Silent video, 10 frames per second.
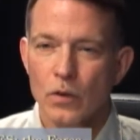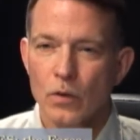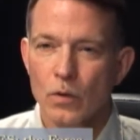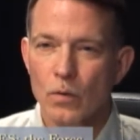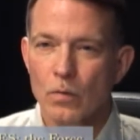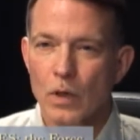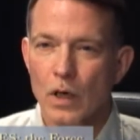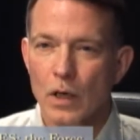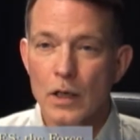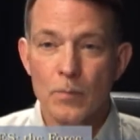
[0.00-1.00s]
to
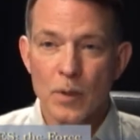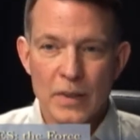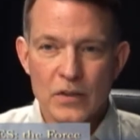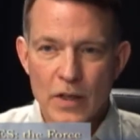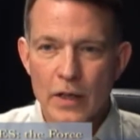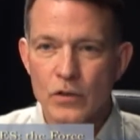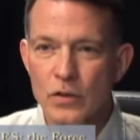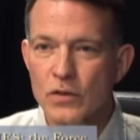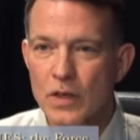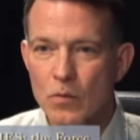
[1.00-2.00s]
uh, implement
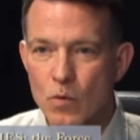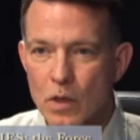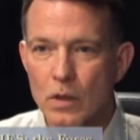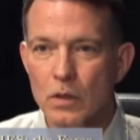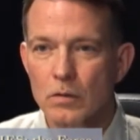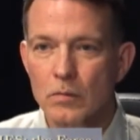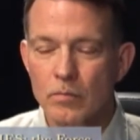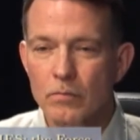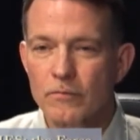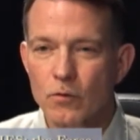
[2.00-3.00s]
sanctions that will
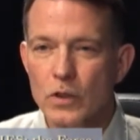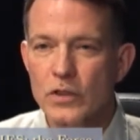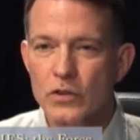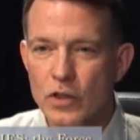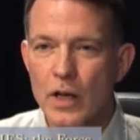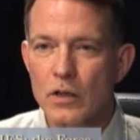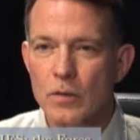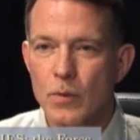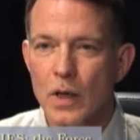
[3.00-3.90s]
force a change.